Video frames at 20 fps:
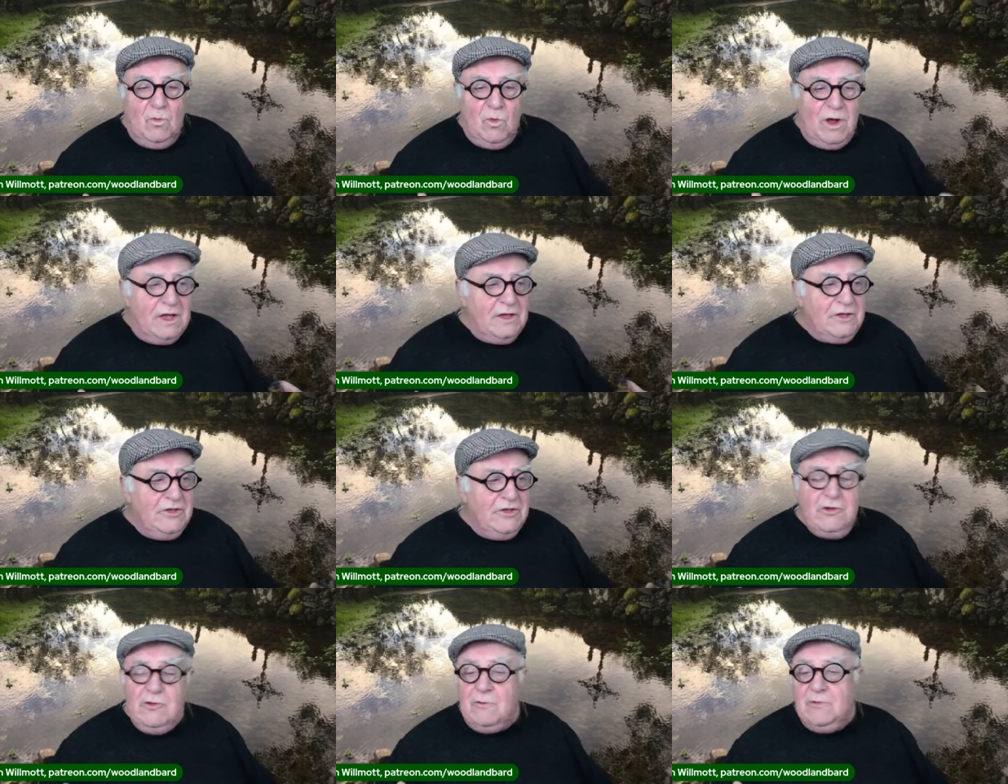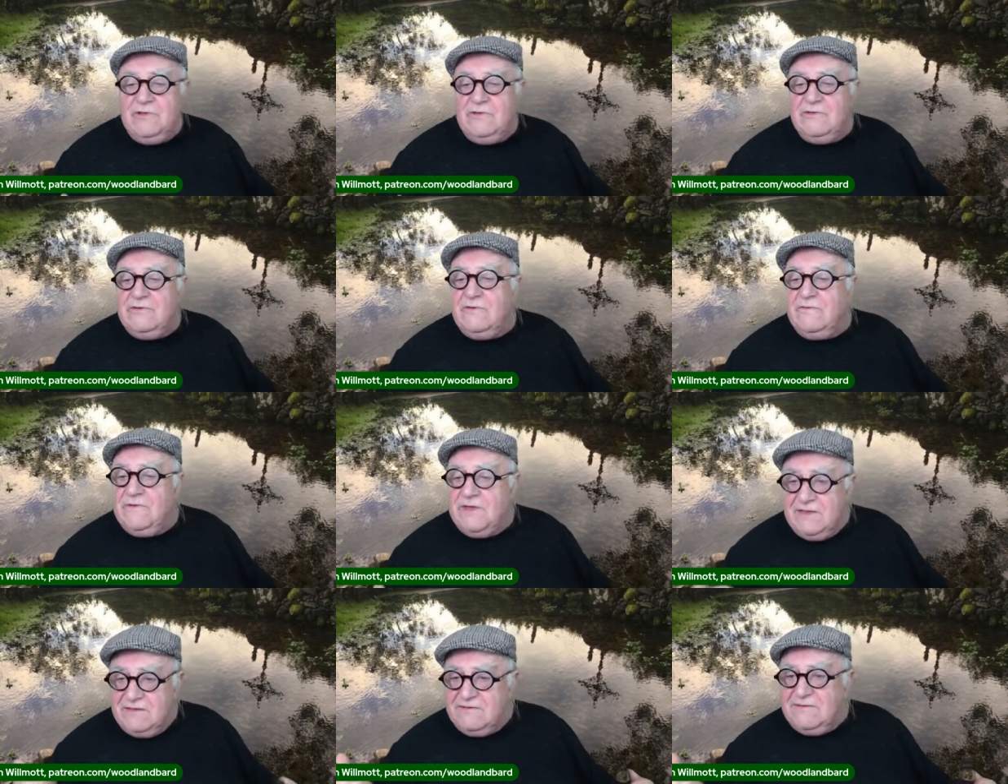where humans
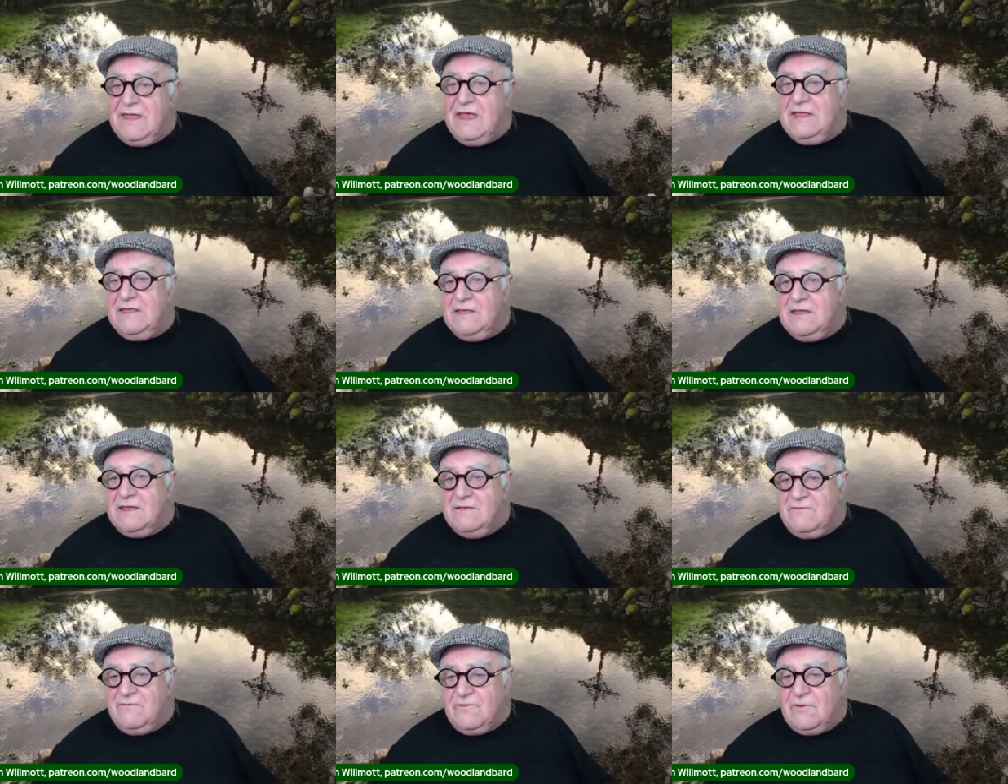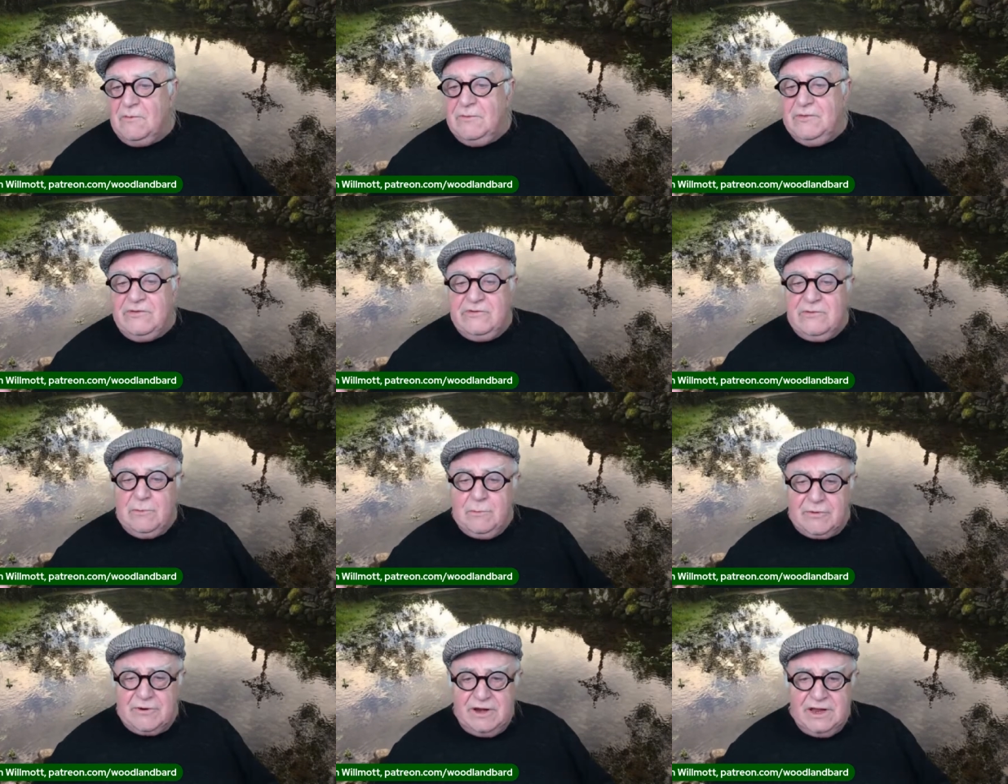have extended from the
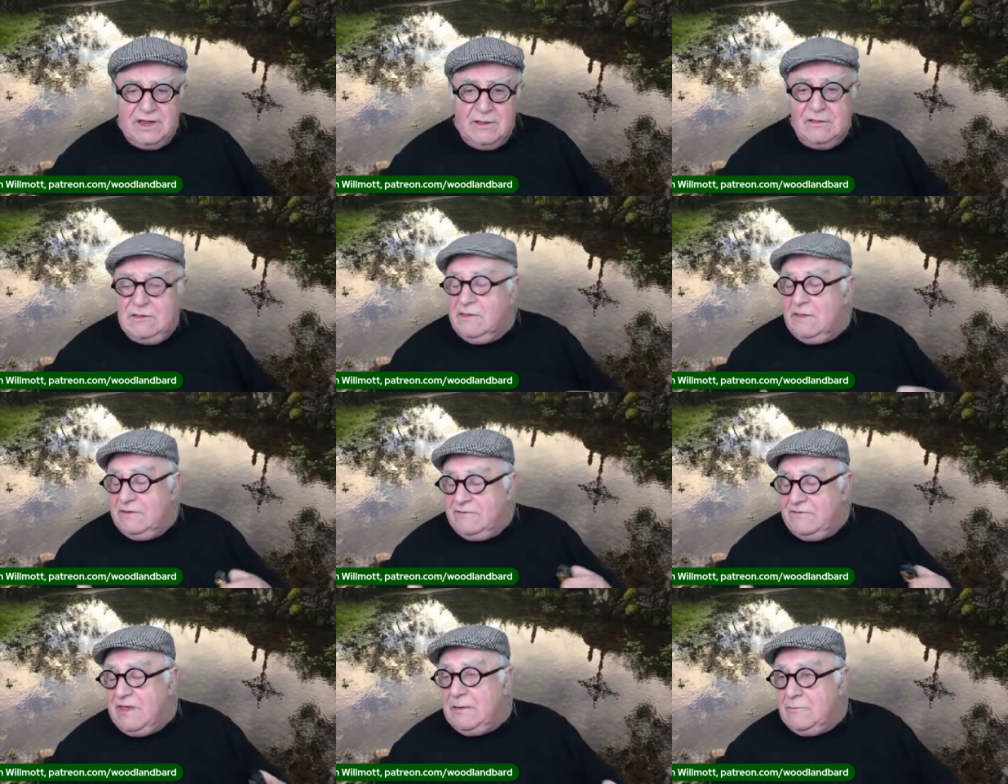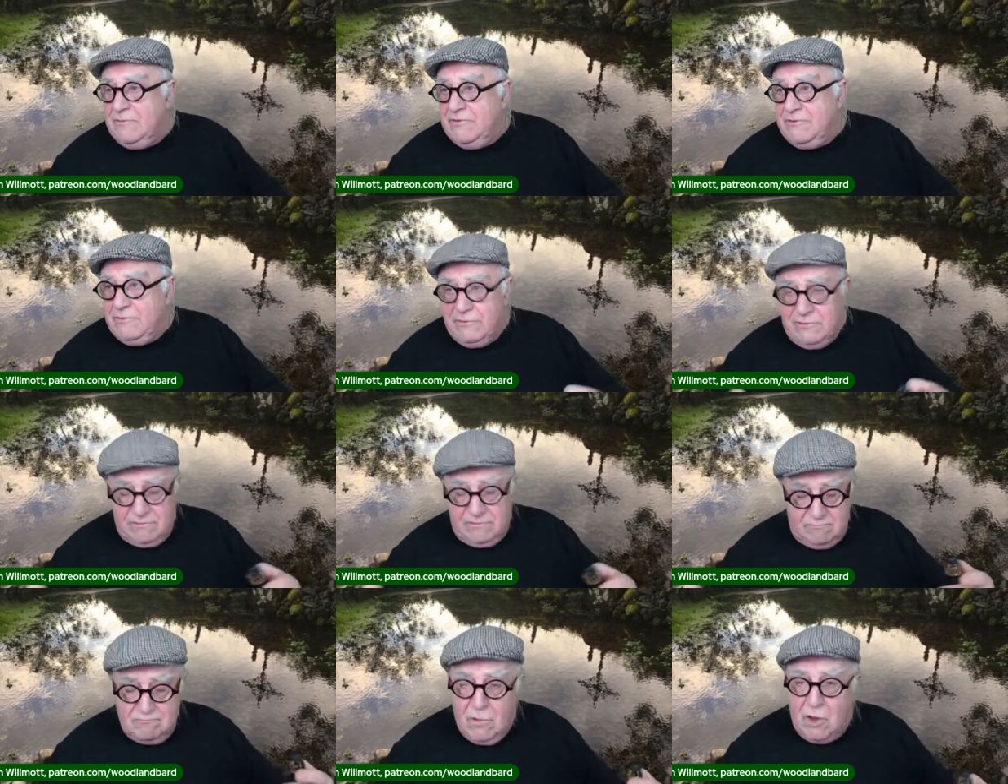spring, and this happens,
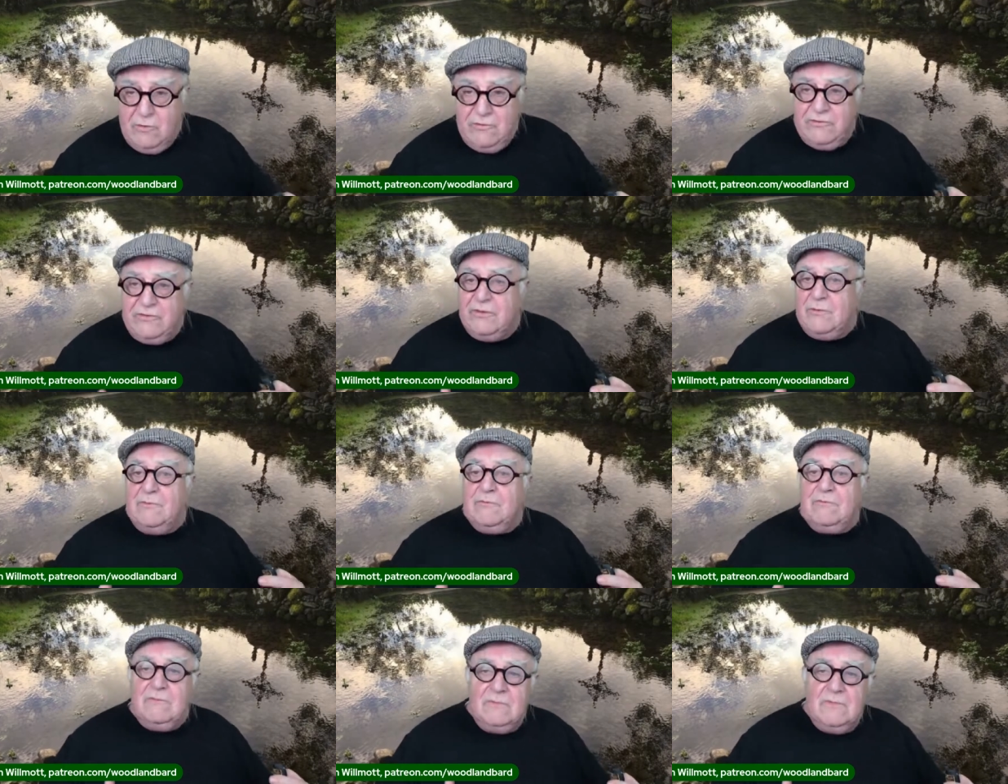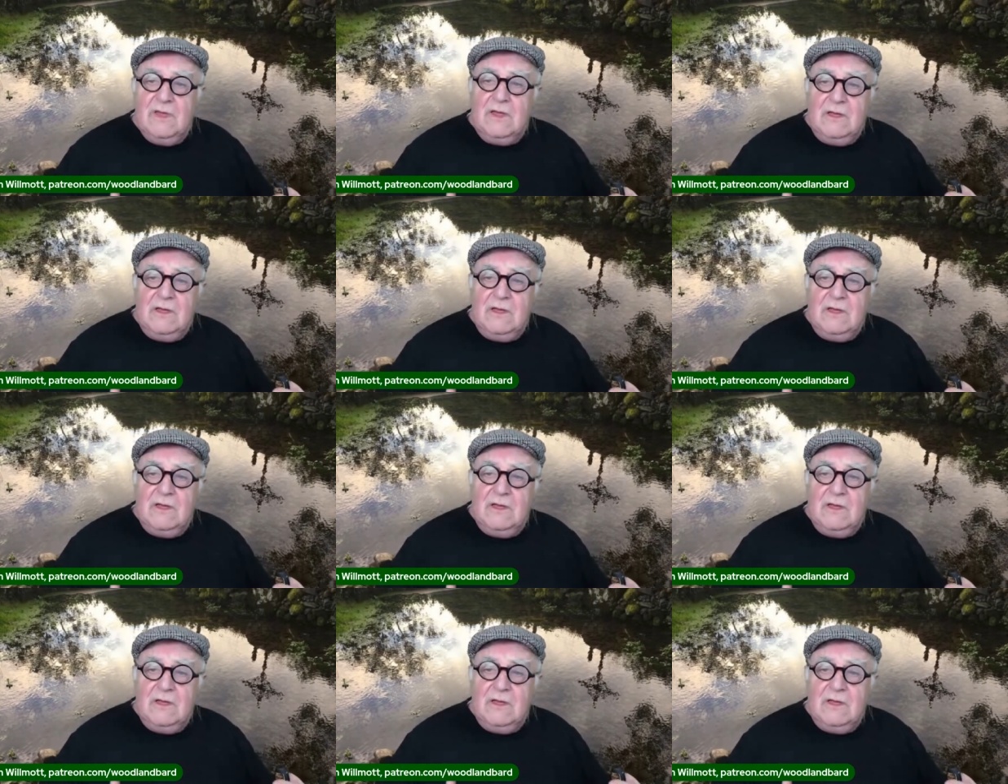most of them